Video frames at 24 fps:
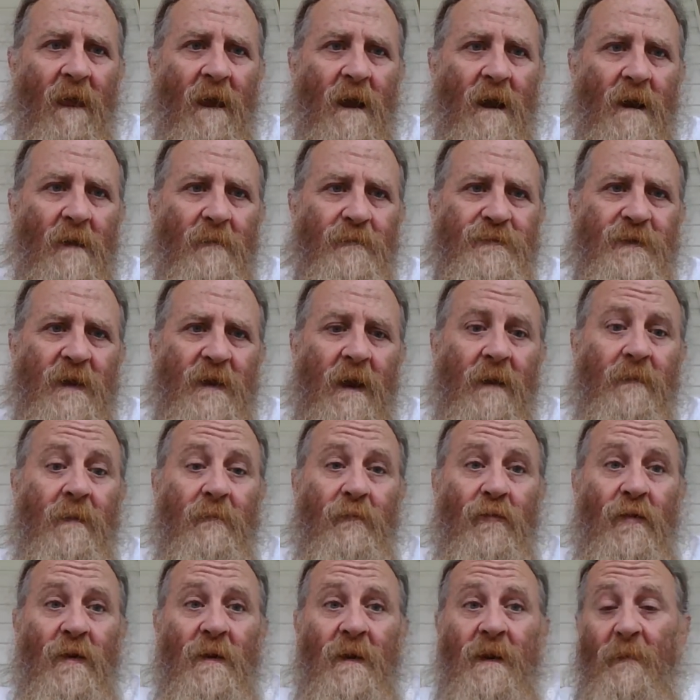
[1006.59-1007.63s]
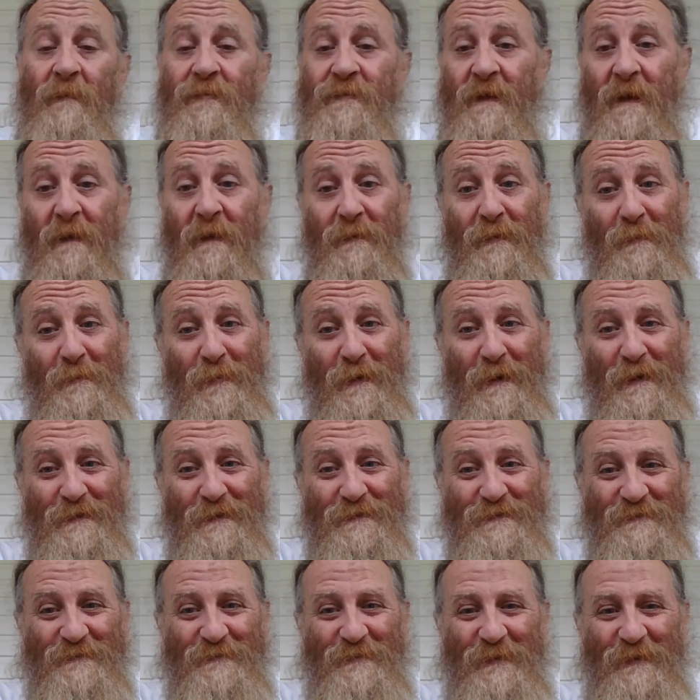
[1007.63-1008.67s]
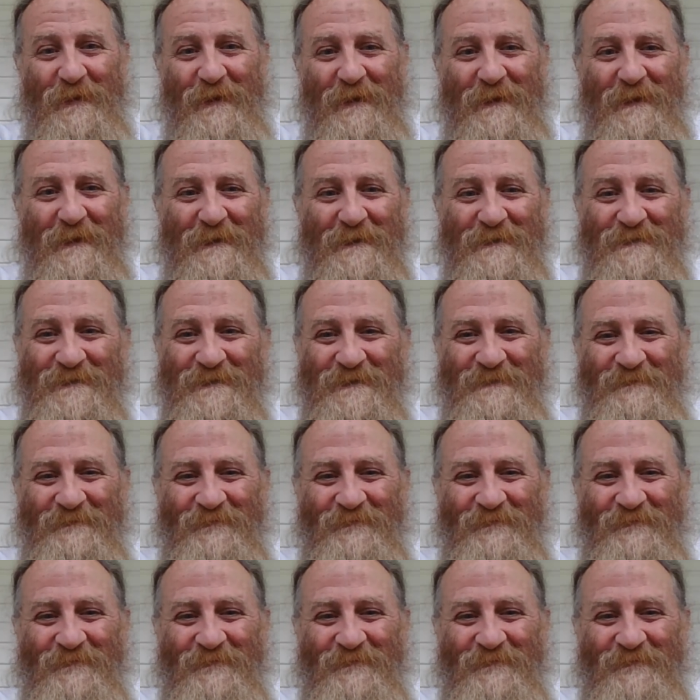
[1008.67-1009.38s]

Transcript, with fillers: I'm saving, really, I'm saving the best for last.